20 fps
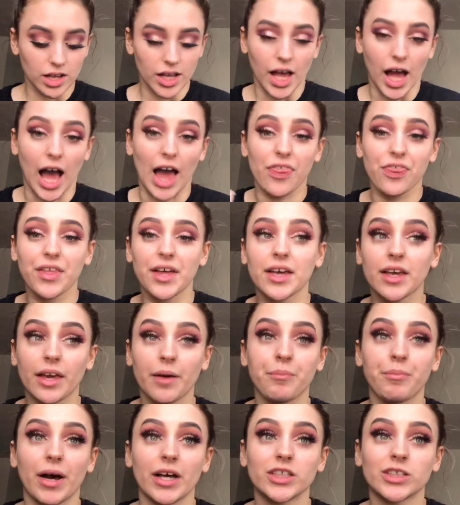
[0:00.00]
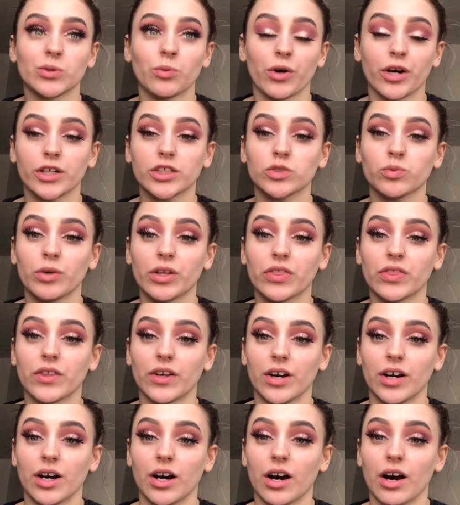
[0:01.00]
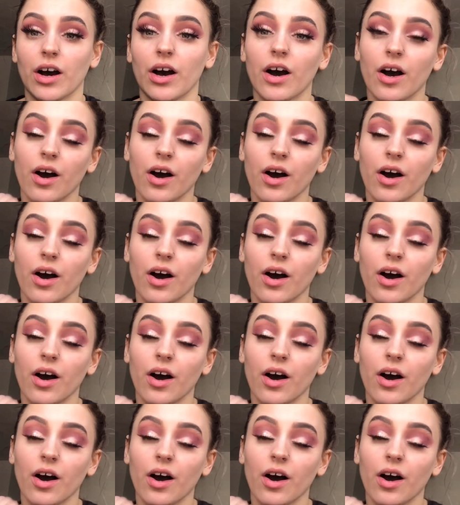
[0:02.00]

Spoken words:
I think it best works with the